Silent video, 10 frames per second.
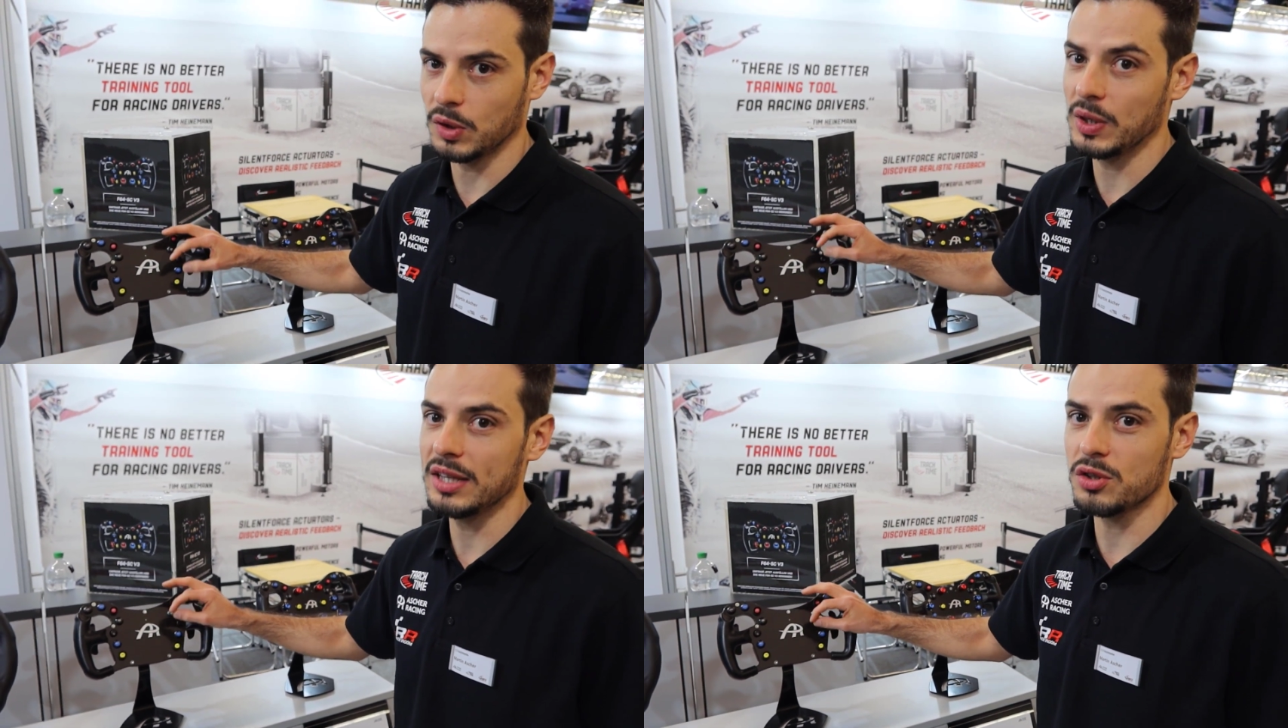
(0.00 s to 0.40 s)

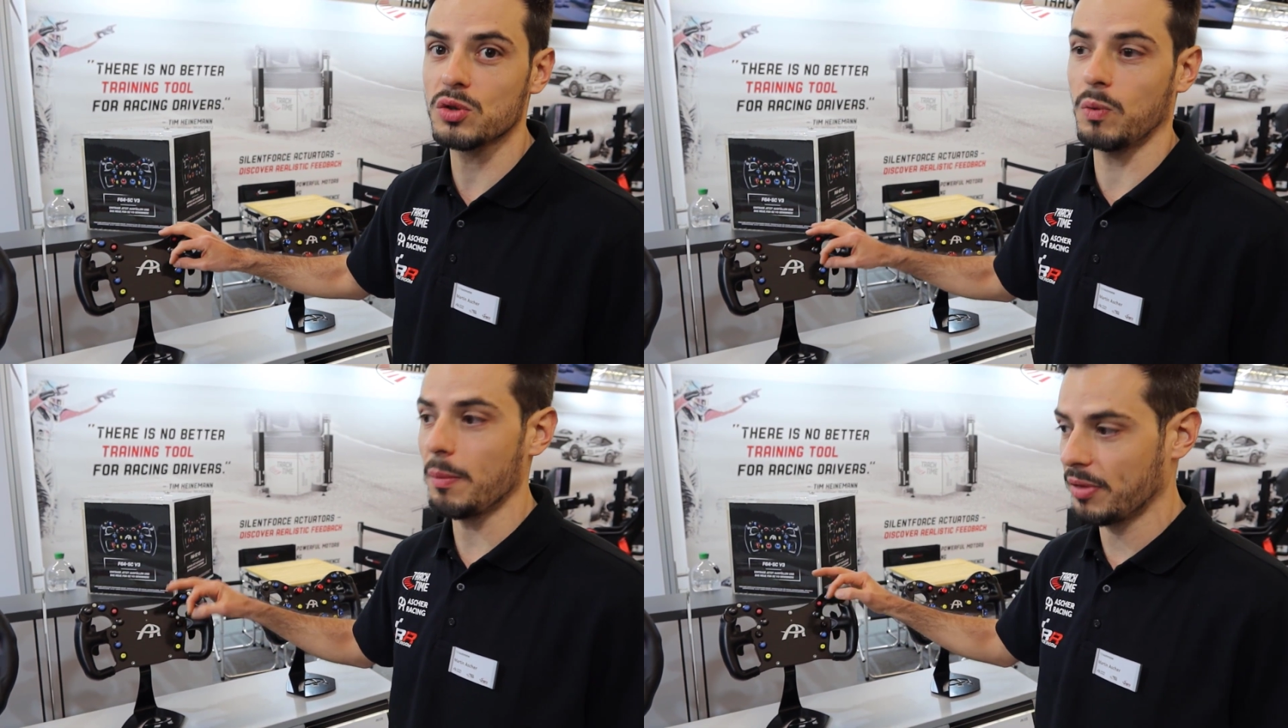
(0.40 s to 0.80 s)
You need to
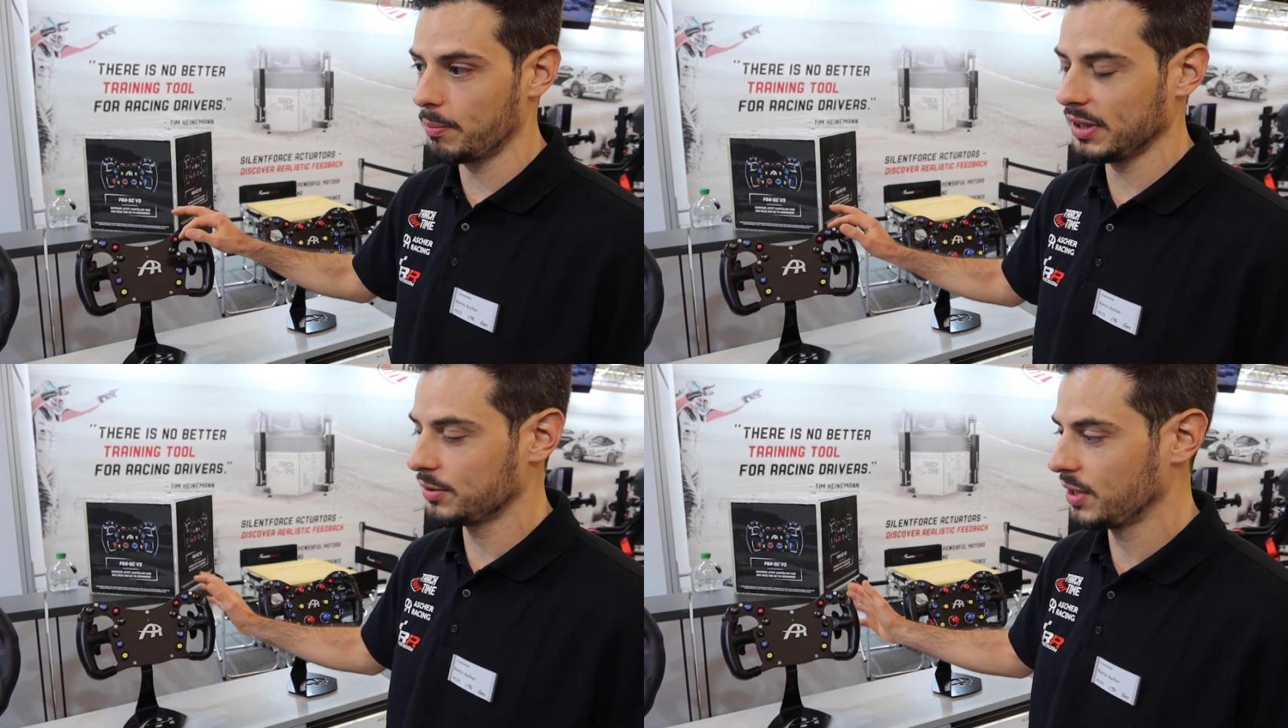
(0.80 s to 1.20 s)
swap the
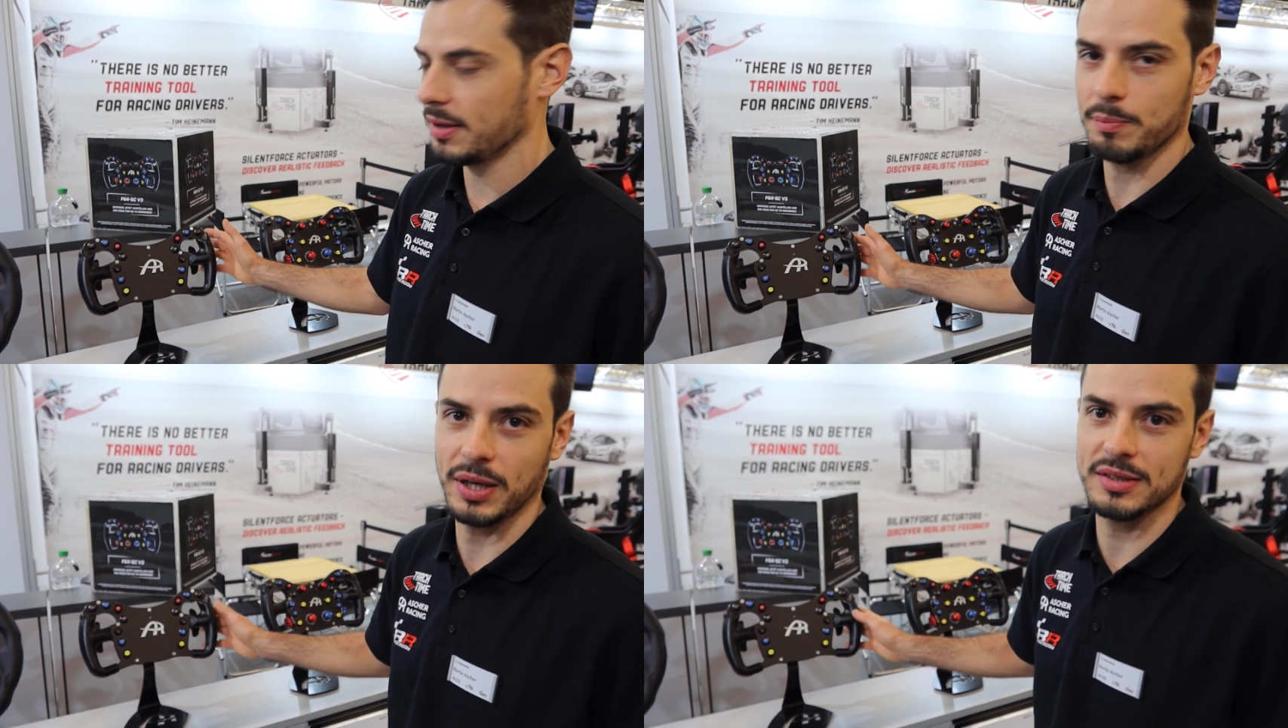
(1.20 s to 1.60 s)

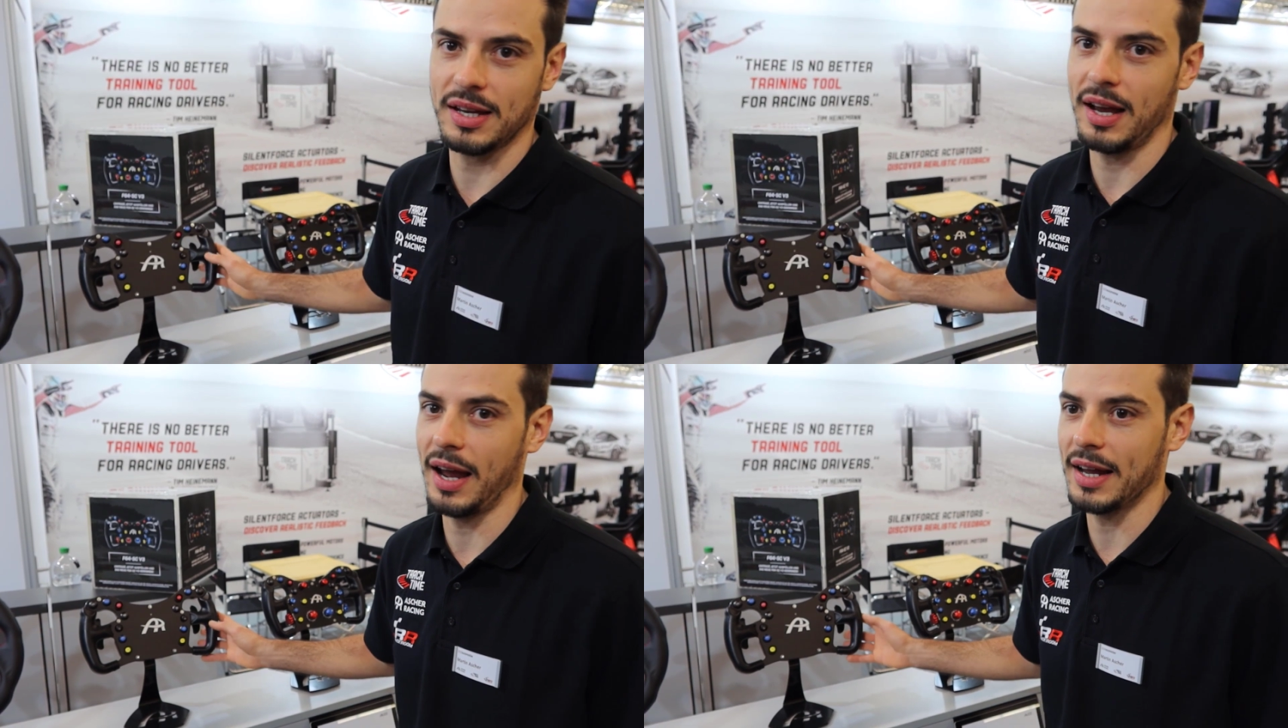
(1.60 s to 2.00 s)
battery, but
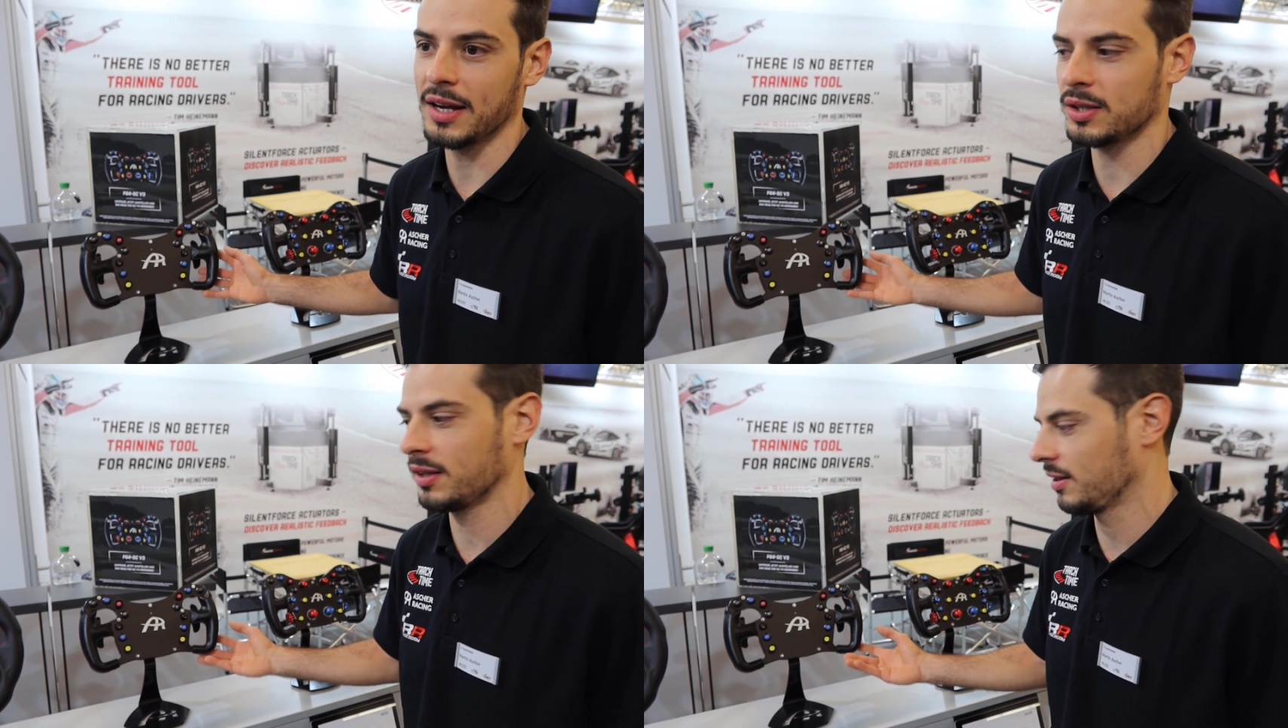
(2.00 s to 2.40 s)

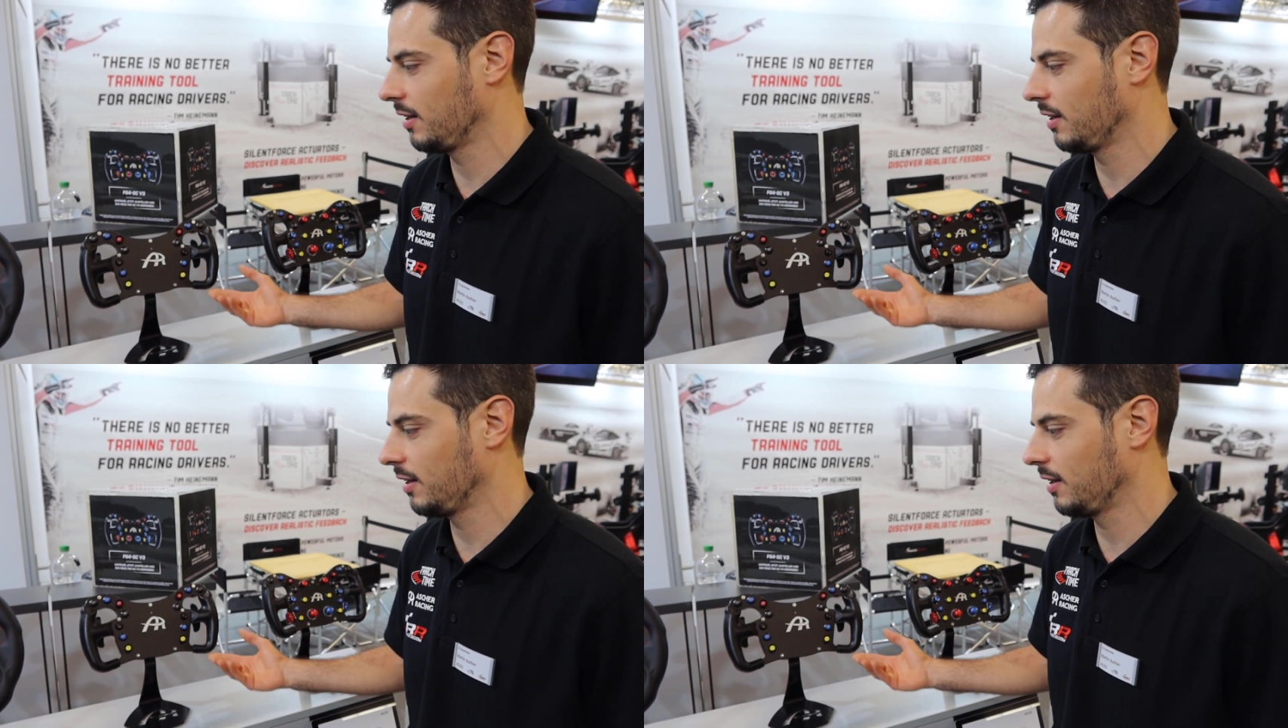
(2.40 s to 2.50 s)
again,